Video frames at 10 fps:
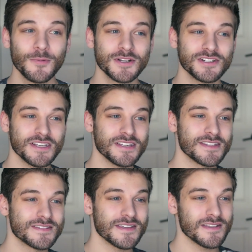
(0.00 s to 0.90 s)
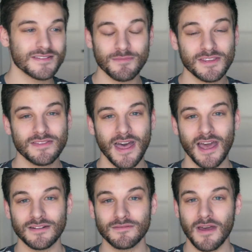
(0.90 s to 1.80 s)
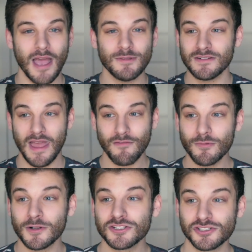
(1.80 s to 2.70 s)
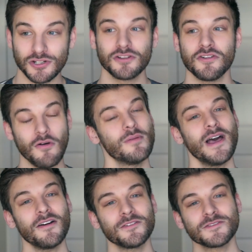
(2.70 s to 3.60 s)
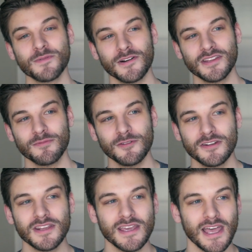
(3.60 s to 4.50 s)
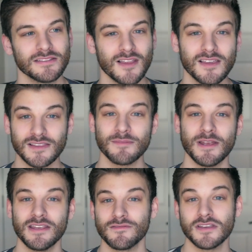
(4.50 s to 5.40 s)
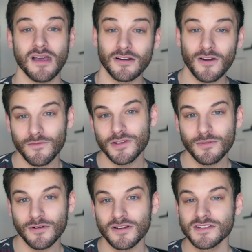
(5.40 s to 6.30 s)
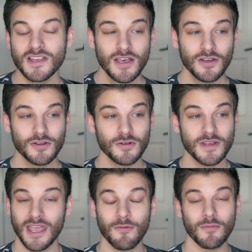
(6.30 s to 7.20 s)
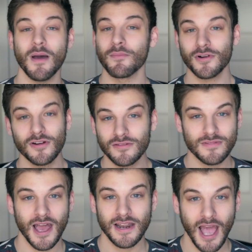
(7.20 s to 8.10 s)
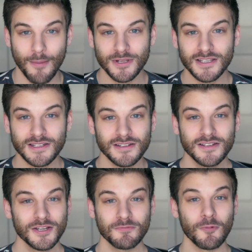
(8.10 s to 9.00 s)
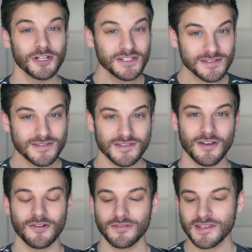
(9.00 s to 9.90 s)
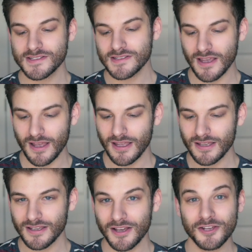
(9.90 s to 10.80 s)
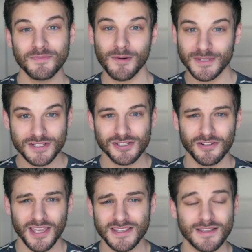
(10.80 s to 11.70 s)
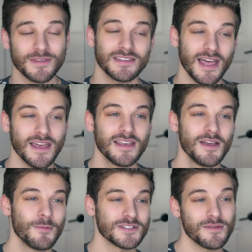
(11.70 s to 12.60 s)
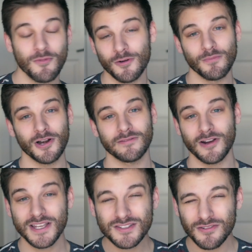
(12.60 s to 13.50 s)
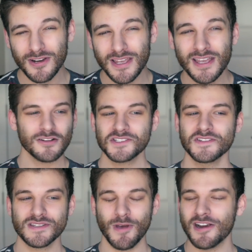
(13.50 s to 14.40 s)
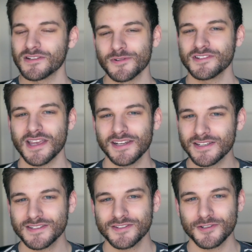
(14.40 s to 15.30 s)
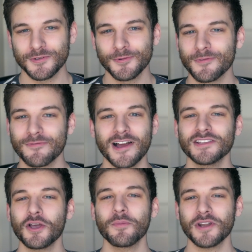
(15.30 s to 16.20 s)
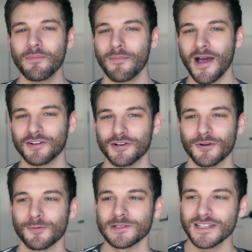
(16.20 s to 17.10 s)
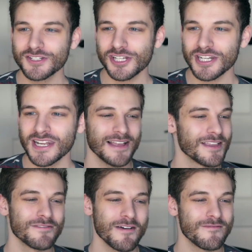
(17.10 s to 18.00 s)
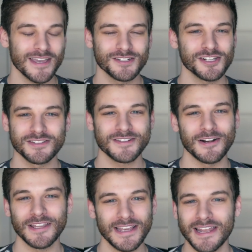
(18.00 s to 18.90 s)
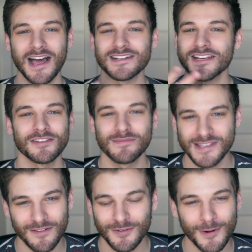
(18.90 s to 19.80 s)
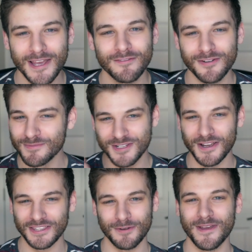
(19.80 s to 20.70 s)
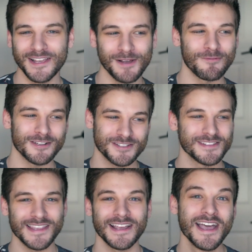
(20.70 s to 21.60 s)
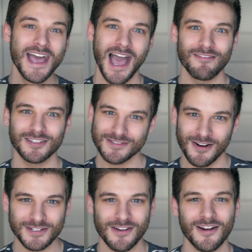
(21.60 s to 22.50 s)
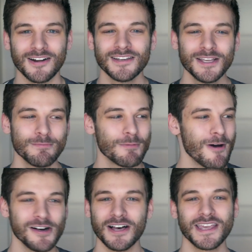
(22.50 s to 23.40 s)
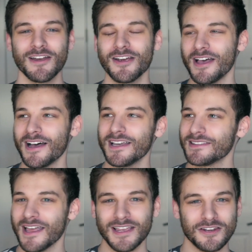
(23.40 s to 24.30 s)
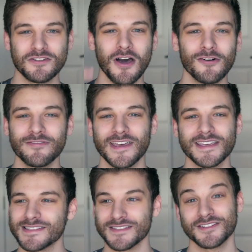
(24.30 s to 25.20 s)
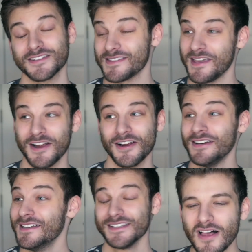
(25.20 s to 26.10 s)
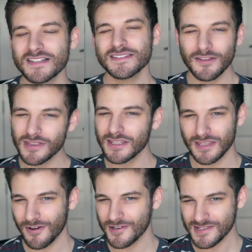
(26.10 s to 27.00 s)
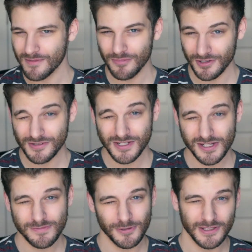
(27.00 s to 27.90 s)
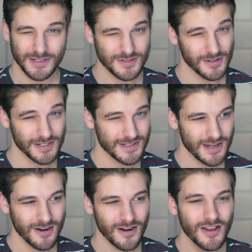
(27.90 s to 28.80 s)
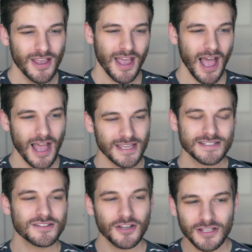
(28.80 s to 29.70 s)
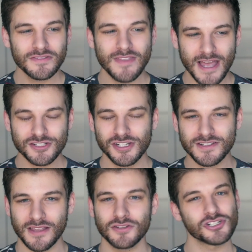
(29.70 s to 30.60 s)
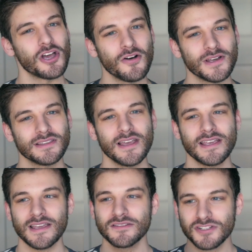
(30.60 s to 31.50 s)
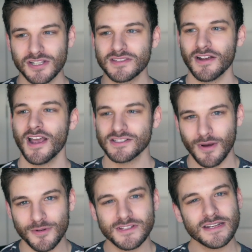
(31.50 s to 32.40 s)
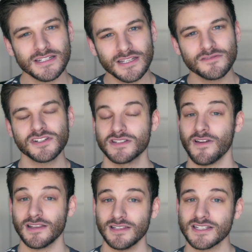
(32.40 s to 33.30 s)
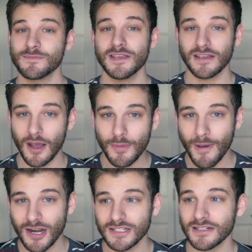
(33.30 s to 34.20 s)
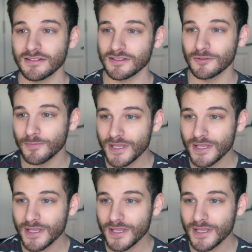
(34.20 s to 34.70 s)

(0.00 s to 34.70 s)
which is something that, I mean, everyone should know about who's part of the community, and likely many of the younger viewers who can't remember that happening wouldn't. So this is a good moment to showcase something that was an important part of our history. It also inspires Mercedes to finally open up about her religion. I love that Vanjie and Scarlett cannot tear themselves away from doing their makeup while she's like having this heart-to-heart. Meanwhile, Akira in like no face is just there. While I still think there are some producers pulling the strings here, it's good that she's on the show and like she's there as a representative. She's finally speaking up about it a little